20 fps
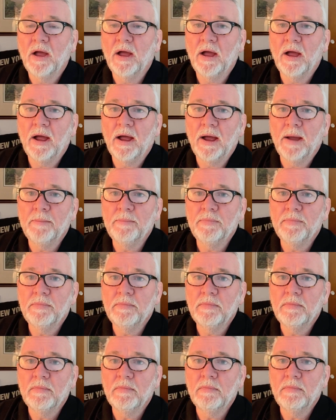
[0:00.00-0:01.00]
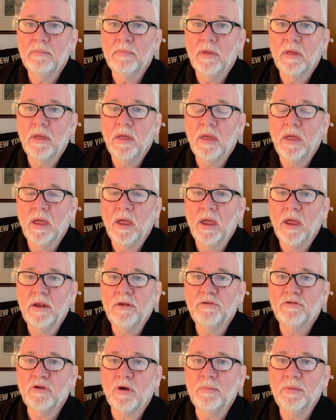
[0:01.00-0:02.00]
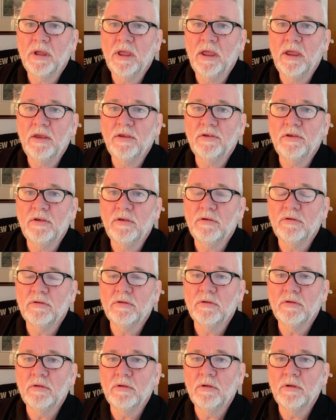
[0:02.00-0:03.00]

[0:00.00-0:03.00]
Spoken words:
In some cases,